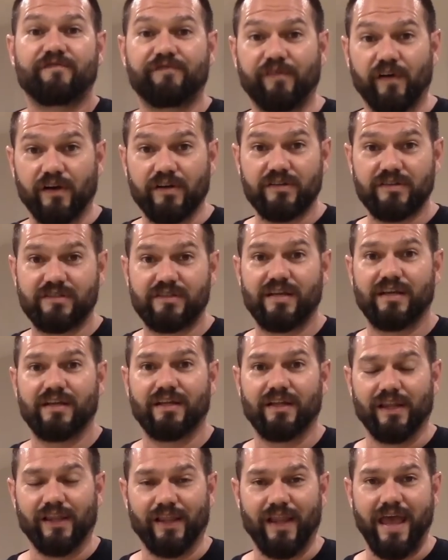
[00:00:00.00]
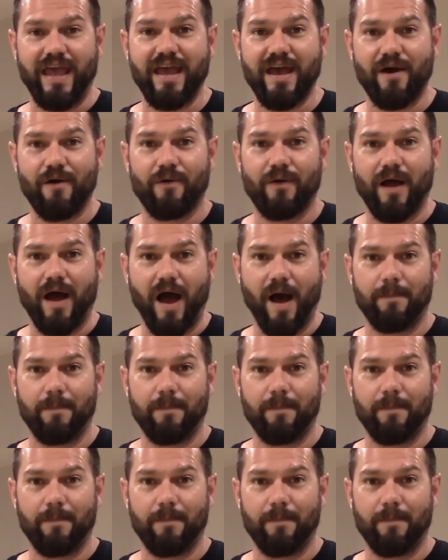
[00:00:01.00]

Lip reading: first layout